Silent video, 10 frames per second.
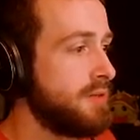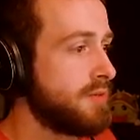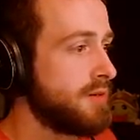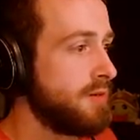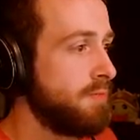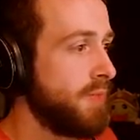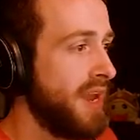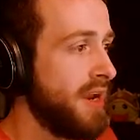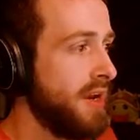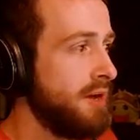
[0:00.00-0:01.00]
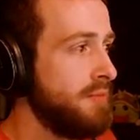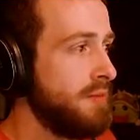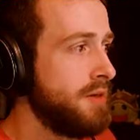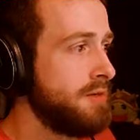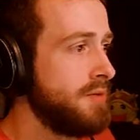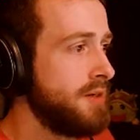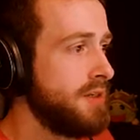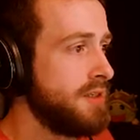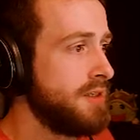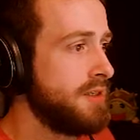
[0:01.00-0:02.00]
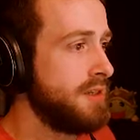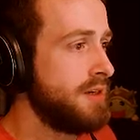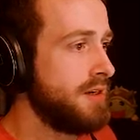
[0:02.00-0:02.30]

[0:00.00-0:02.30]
And we're gonna hang out and be best buddies.